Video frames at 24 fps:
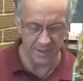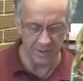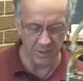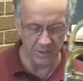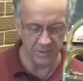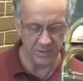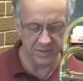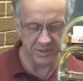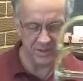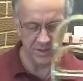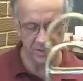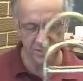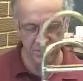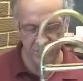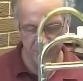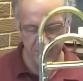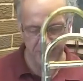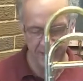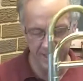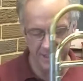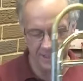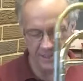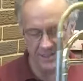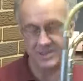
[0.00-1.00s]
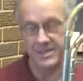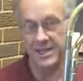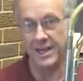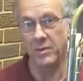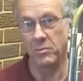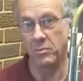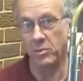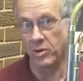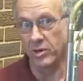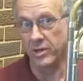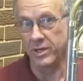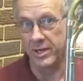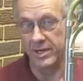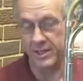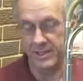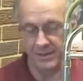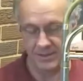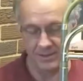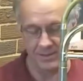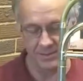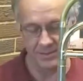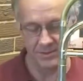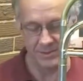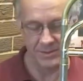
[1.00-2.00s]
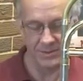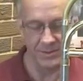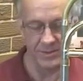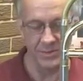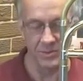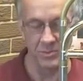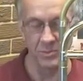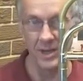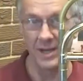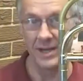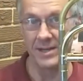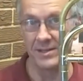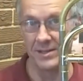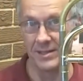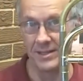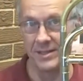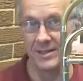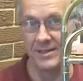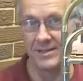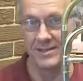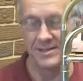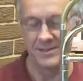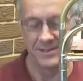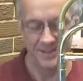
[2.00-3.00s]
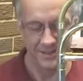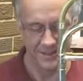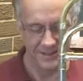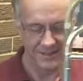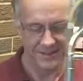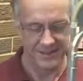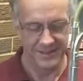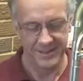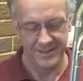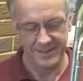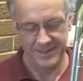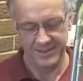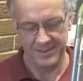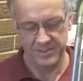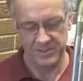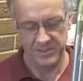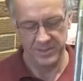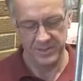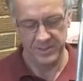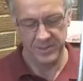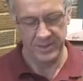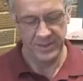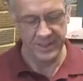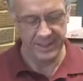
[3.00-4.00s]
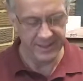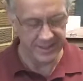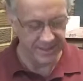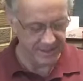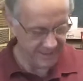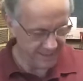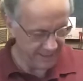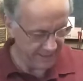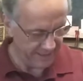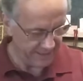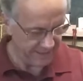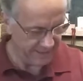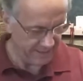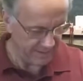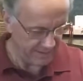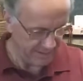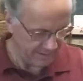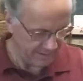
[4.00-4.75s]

notice that your slide is not working correctly, you need to take